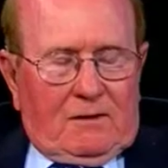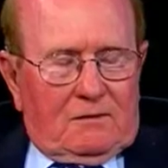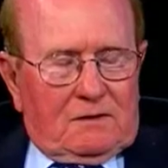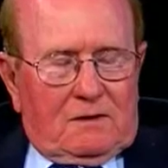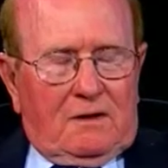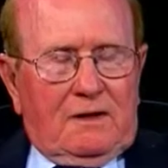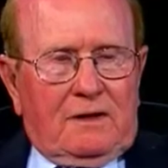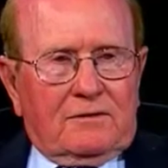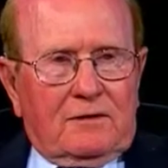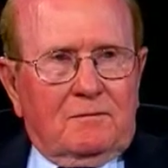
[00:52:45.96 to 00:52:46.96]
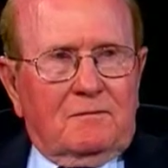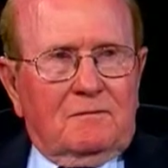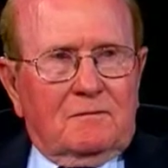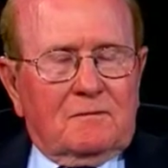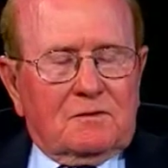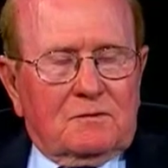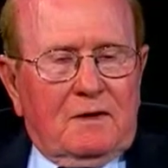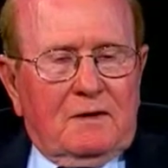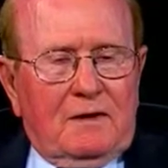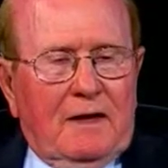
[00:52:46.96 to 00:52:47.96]
I was in Alliance, I was
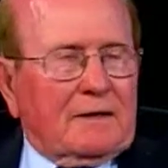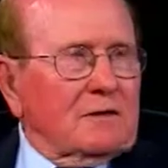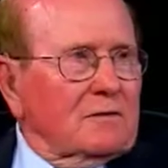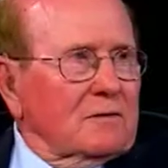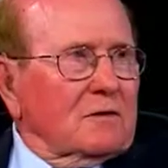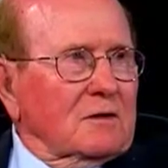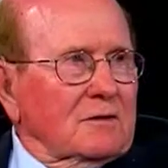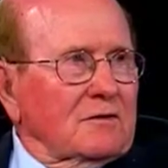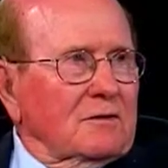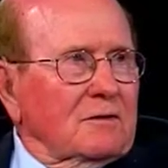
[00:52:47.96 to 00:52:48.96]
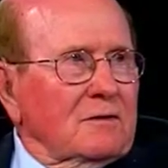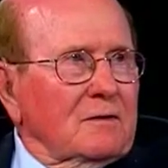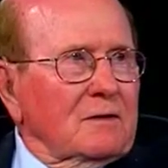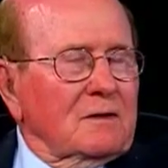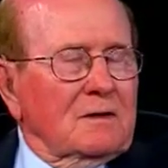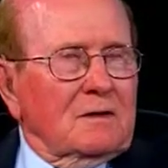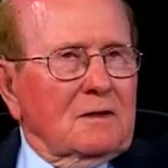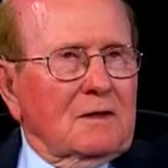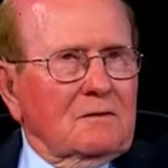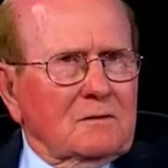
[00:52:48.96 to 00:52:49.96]
active in the Legion.
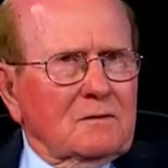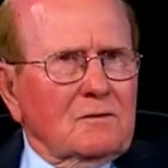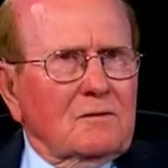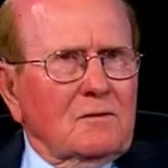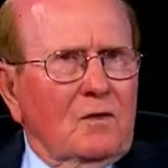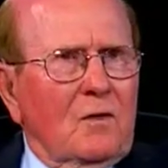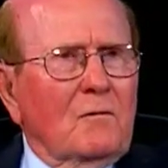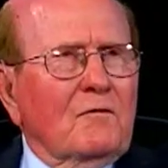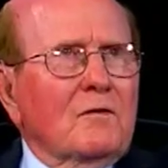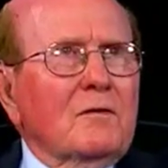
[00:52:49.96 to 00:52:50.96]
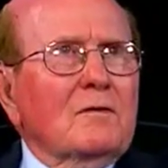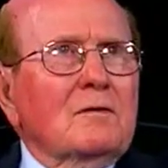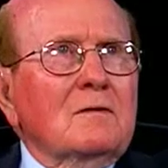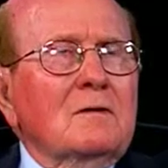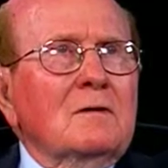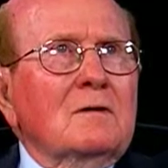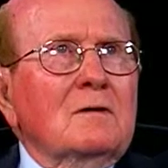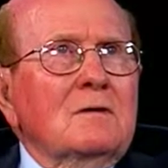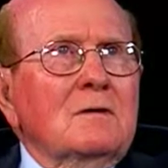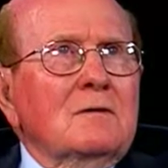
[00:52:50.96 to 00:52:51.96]
Mm-hmm. I was home for,
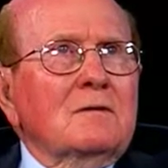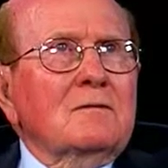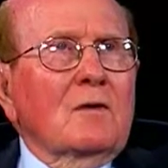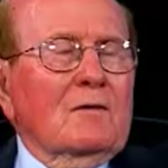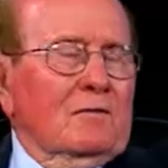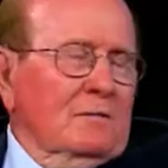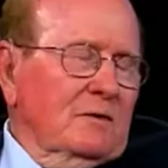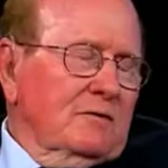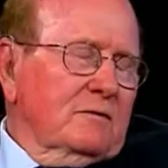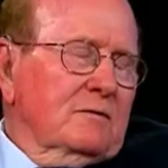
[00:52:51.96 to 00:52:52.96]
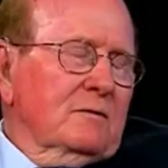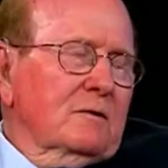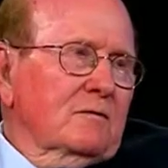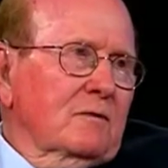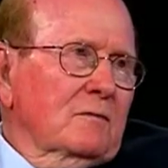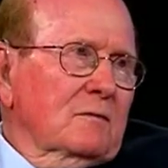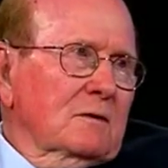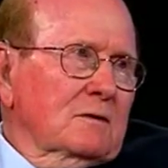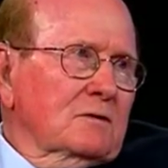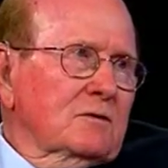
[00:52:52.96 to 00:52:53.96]
well, from, from
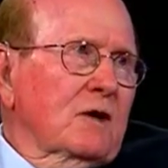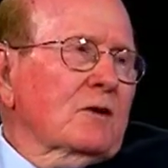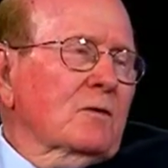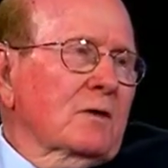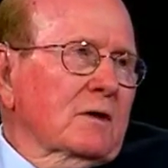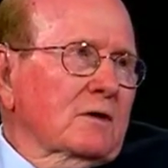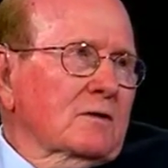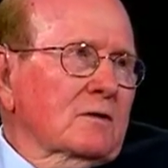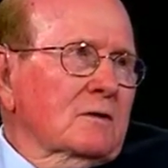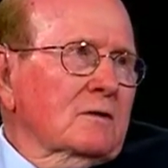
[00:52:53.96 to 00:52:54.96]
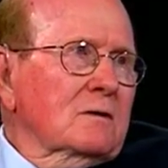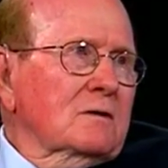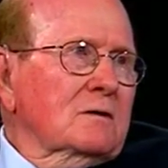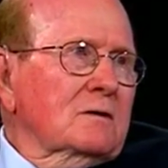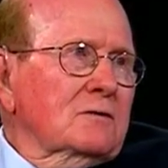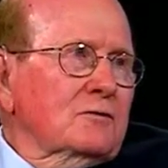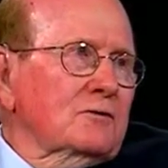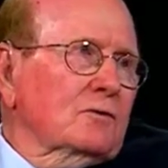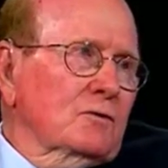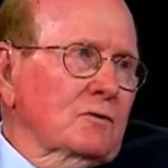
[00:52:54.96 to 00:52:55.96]
uh, January until
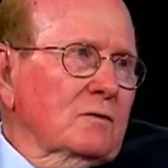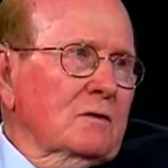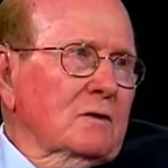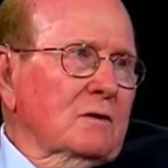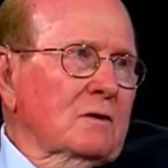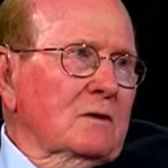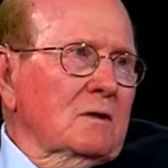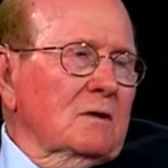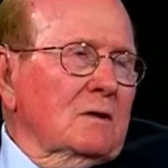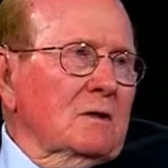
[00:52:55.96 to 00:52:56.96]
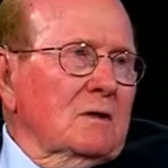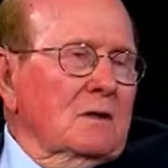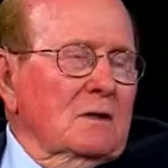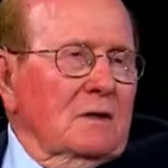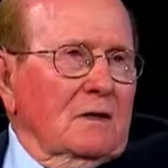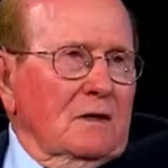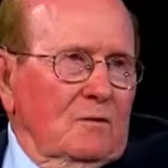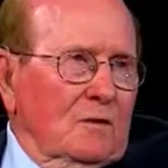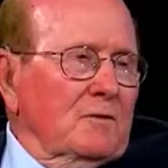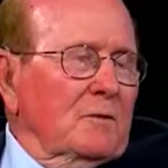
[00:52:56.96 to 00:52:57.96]
June, and I
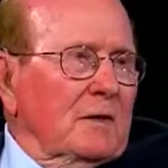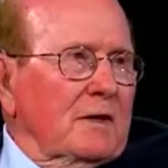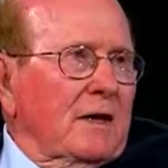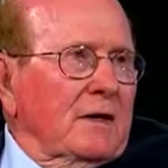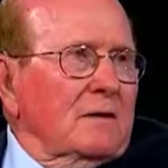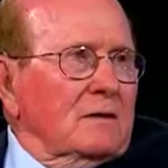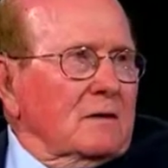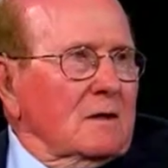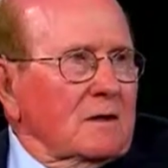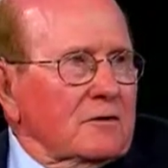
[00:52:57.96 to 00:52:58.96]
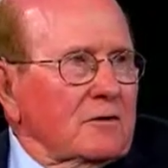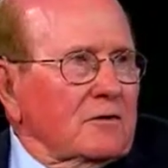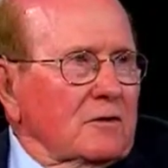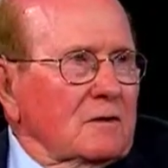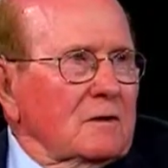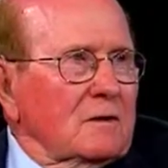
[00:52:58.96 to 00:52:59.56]
worked for my dad as an electrician.